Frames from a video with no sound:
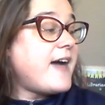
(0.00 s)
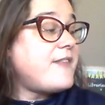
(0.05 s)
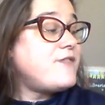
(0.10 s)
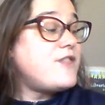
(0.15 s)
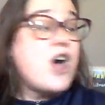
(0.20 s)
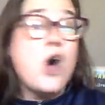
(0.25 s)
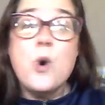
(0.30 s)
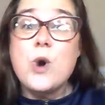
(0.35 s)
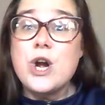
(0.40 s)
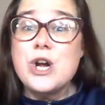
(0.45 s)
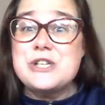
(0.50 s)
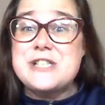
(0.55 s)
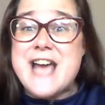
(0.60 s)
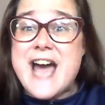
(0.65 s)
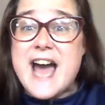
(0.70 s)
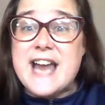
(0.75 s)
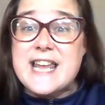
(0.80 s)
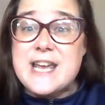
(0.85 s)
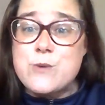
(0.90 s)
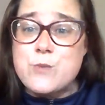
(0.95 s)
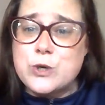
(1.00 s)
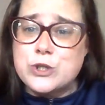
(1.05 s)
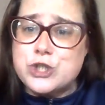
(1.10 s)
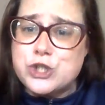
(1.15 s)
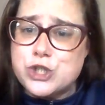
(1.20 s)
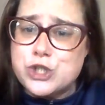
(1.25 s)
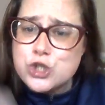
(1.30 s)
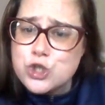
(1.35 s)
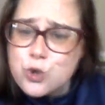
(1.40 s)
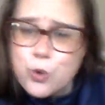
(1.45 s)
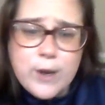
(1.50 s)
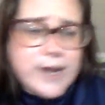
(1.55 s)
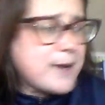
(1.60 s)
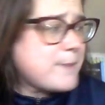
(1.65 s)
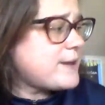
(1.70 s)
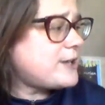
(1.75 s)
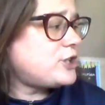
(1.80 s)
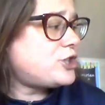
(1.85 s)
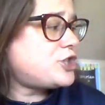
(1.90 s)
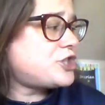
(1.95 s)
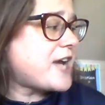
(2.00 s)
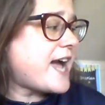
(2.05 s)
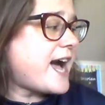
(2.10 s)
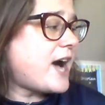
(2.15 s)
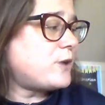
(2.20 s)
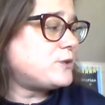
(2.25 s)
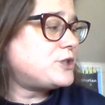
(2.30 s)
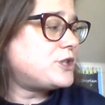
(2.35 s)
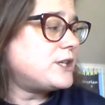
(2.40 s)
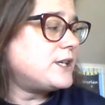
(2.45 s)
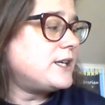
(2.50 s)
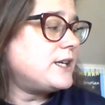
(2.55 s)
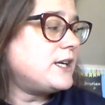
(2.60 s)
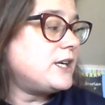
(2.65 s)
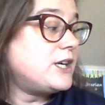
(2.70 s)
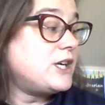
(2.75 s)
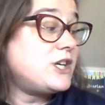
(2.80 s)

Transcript: And though her daddy scream and shout,